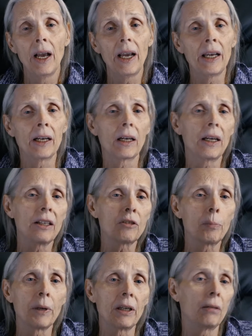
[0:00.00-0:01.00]
and it leaves
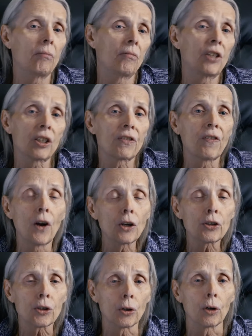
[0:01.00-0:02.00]
me
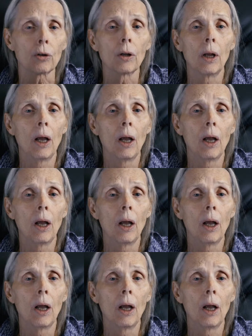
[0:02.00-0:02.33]
dysfunctional.